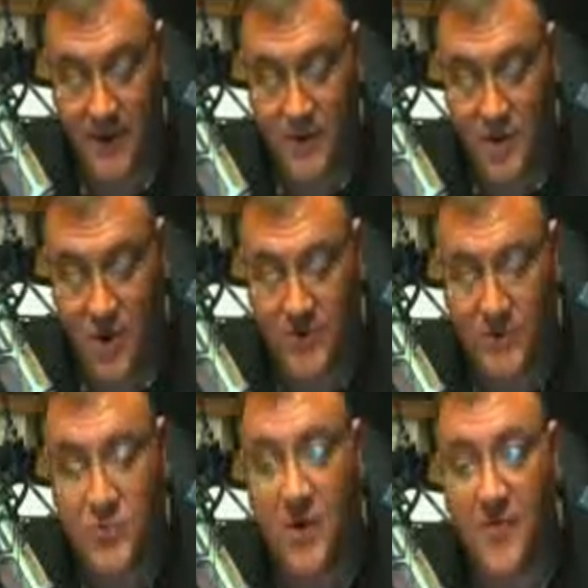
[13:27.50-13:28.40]

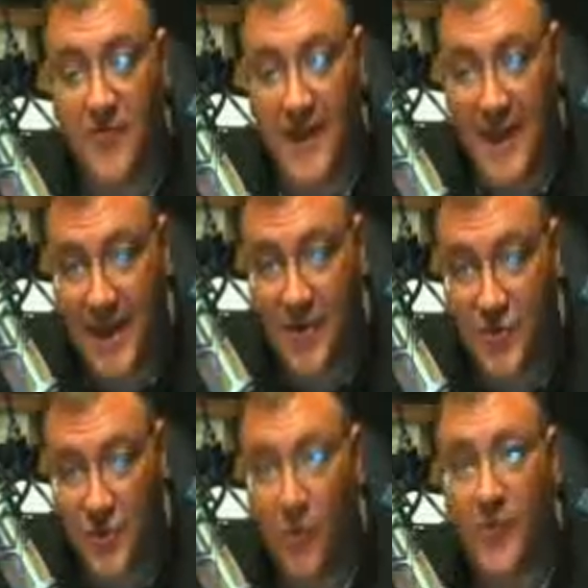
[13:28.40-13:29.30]
Notice what the
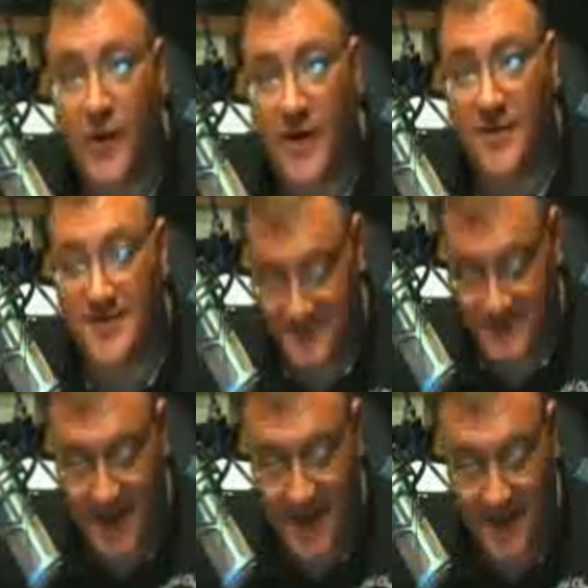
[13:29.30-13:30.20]
Endora
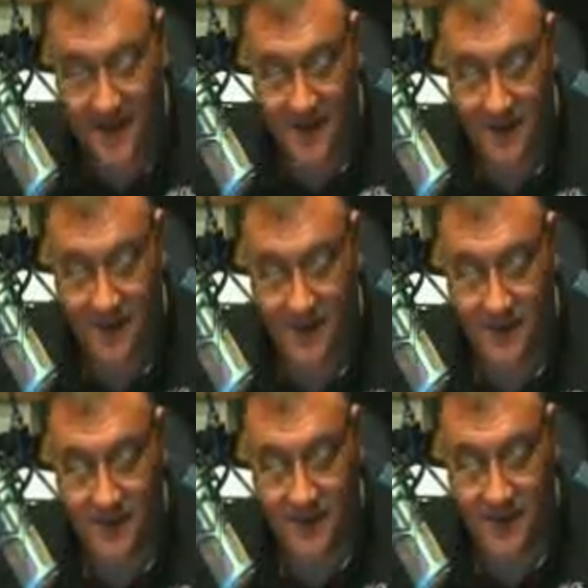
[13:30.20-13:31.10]
said.
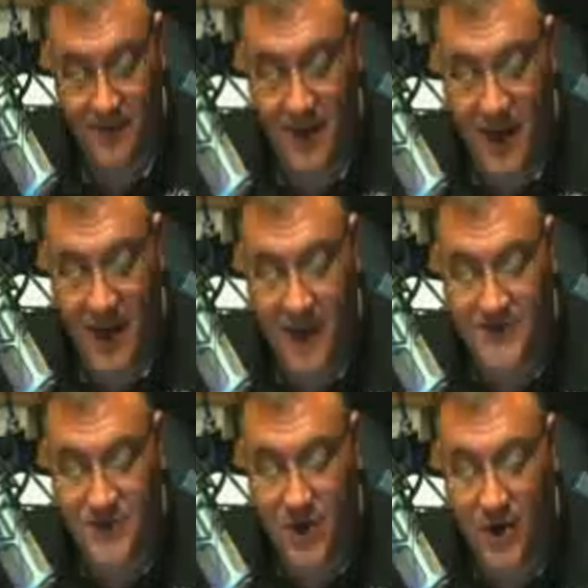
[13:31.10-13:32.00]
I
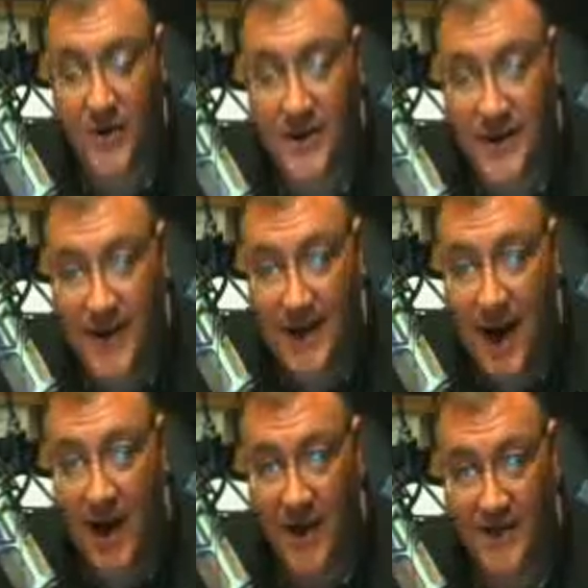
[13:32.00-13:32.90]
saw
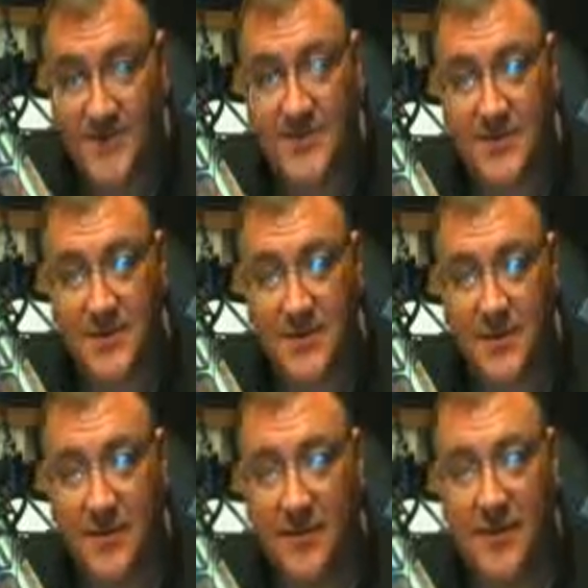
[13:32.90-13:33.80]
gods
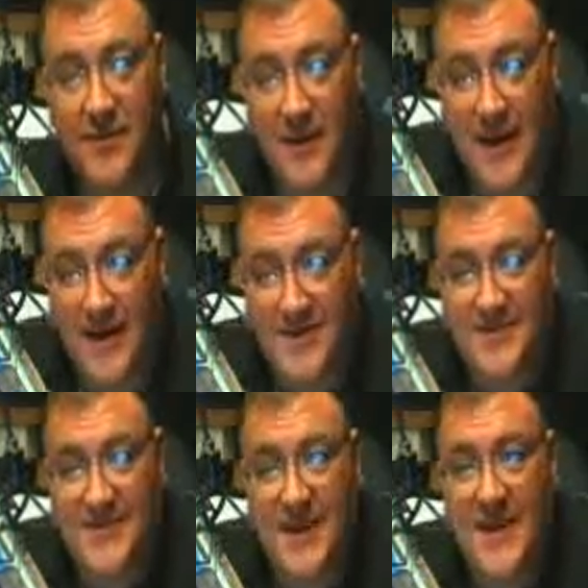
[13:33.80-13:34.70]

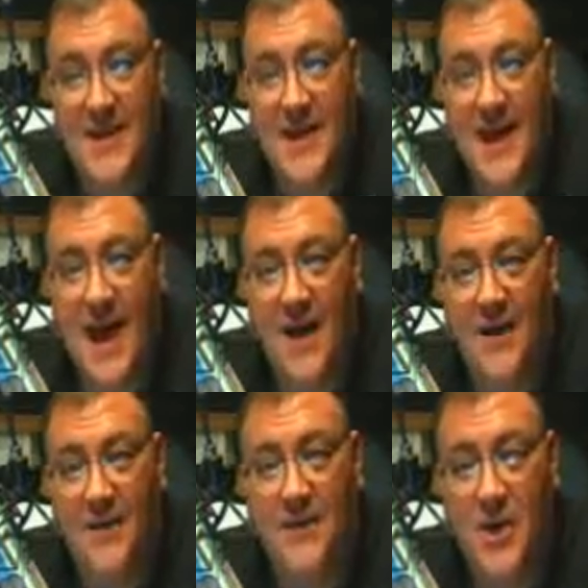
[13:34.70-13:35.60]
ascending out
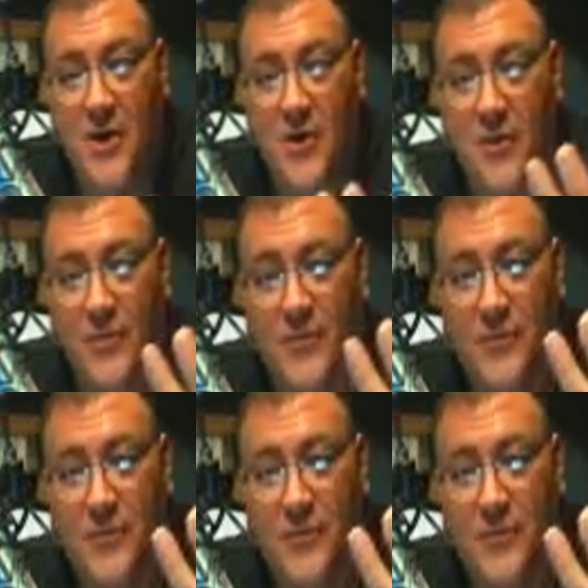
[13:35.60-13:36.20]
of the earth.